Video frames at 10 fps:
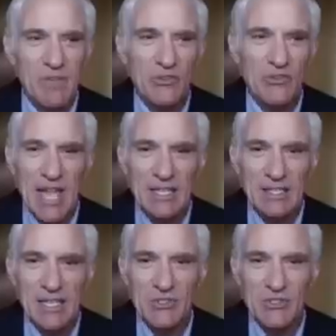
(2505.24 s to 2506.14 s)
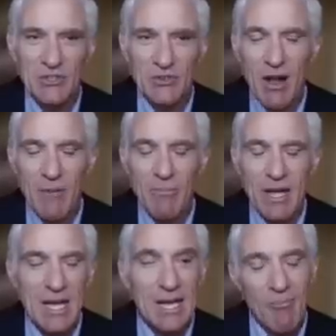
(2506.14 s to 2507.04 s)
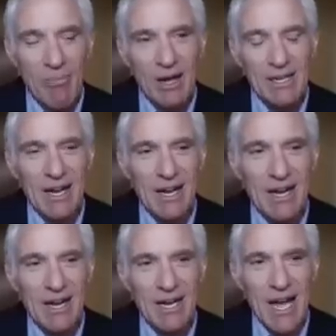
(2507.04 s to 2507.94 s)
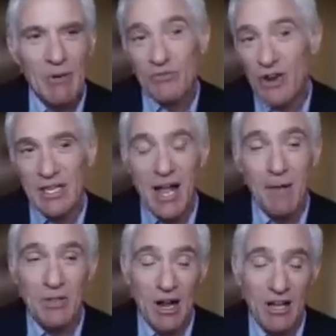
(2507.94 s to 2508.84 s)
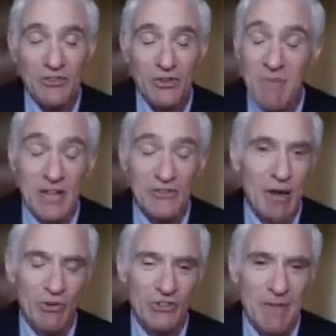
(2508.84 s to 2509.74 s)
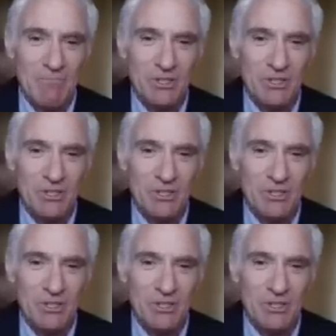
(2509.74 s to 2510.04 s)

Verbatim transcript: me standing next to Trump. But I'm trying to help the country. My job was not